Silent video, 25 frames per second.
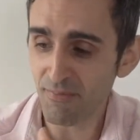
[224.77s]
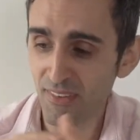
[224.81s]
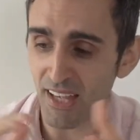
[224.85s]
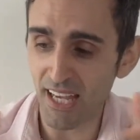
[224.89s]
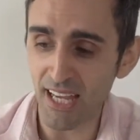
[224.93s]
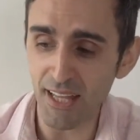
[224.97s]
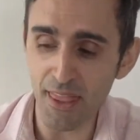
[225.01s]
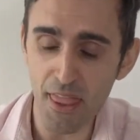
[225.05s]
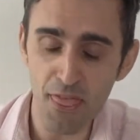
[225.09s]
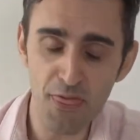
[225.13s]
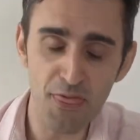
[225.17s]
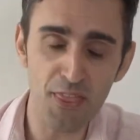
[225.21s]

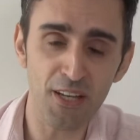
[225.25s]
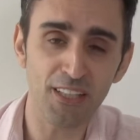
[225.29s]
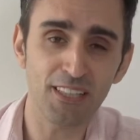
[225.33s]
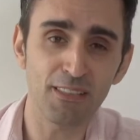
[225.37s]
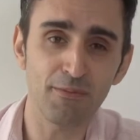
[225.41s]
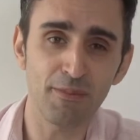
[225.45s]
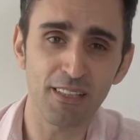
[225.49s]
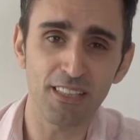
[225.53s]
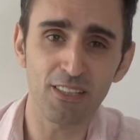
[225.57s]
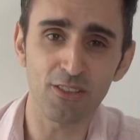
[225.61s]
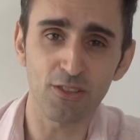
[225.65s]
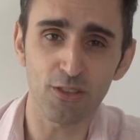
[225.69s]
And
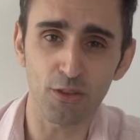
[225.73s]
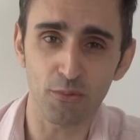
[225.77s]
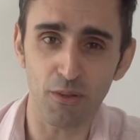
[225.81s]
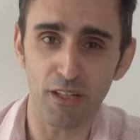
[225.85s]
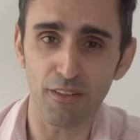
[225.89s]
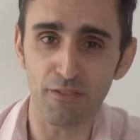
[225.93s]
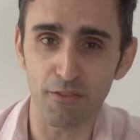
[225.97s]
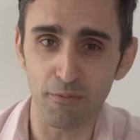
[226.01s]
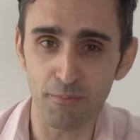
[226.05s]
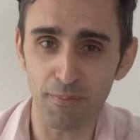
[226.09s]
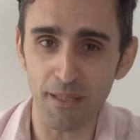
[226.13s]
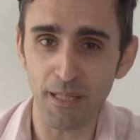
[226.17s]
30 meters away
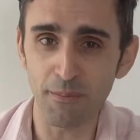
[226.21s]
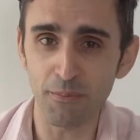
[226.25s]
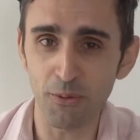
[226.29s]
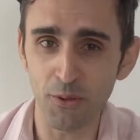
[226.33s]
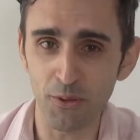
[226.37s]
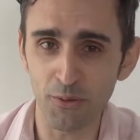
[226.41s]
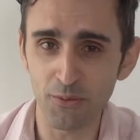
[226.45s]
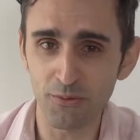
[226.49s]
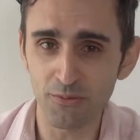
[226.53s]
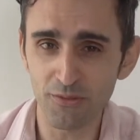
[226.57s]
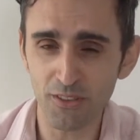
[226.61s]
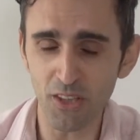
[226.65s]
from
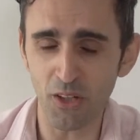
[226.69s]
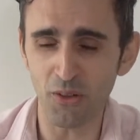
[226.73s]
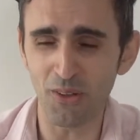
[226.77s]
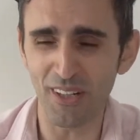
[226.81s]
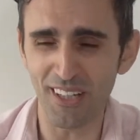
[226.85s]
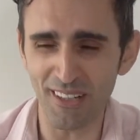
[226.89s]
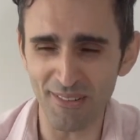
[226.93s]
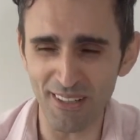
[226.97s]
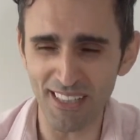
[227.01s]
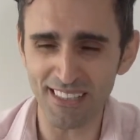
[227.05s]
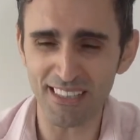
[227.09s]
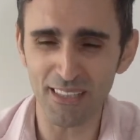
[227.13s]
people, don't
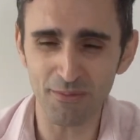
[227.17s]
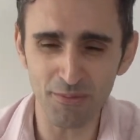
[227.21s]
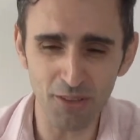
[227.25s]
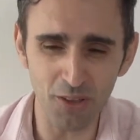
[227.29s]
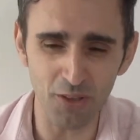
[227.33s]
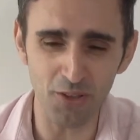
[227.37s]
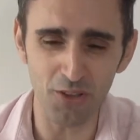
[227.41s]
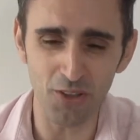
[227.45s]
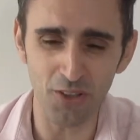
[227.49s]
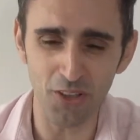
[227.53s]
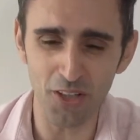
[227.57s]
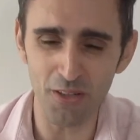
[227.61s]
harass them,
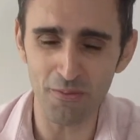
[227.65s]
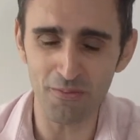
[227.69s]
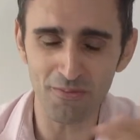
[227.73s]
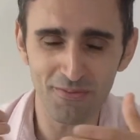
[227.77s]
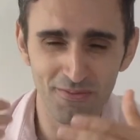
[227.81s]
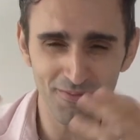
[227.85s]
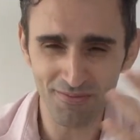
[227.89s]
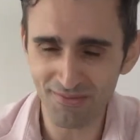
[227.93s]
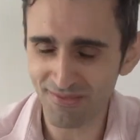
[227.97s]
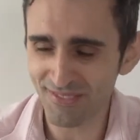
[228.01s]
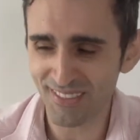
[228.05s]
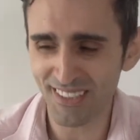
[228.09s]
don't annoy
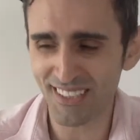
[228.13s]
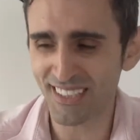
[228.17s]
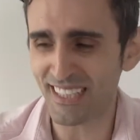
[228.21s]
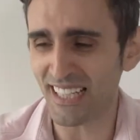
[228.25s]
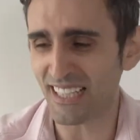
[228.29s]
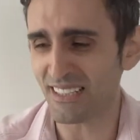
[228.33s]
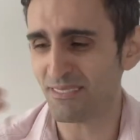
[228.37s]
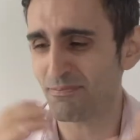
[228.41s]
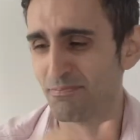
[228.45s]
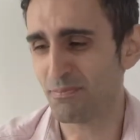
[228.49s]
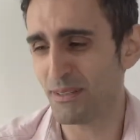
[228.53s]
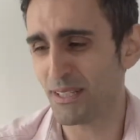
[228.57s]

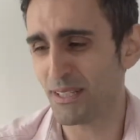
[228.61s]
them.